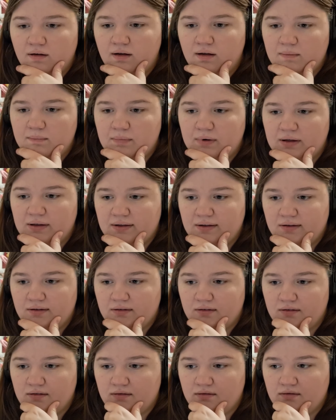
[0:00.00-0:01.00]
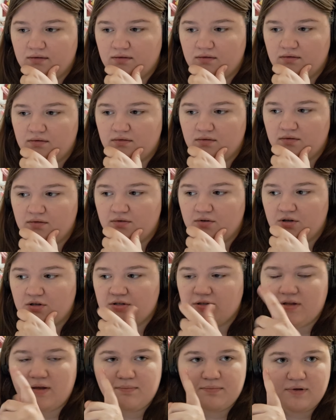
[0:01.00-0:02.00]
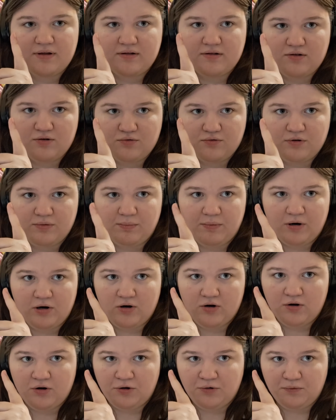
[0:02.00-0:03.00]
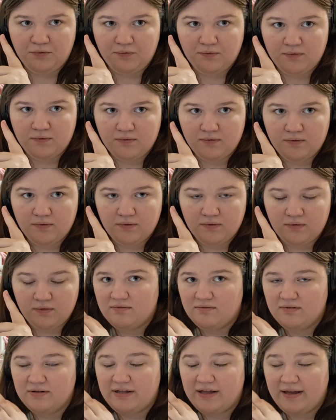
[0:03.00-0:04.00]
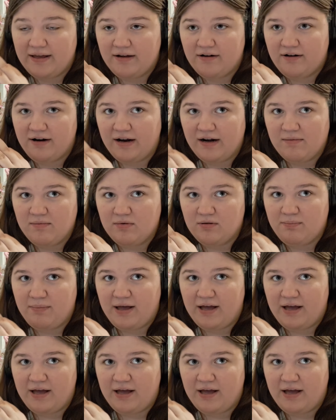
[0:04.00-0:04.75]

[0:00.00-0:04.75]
I might just update you tomorrow when the hiker animal